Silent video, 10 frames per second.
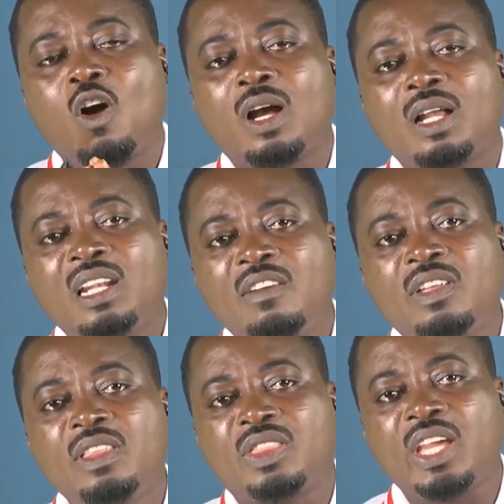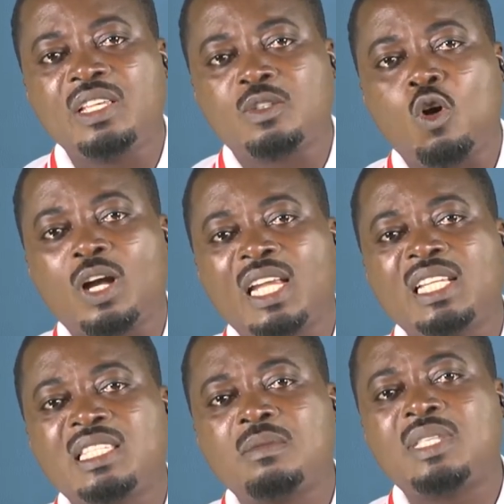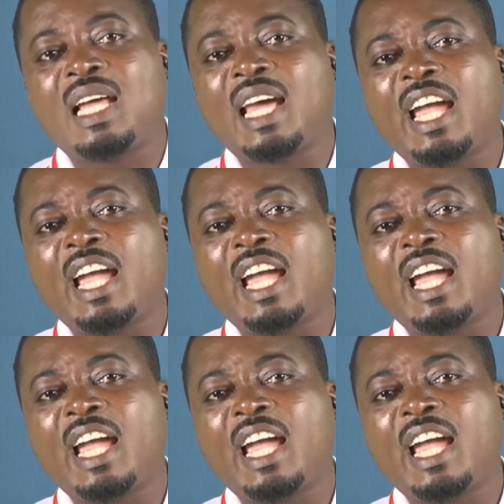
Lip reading: living things, organisms that are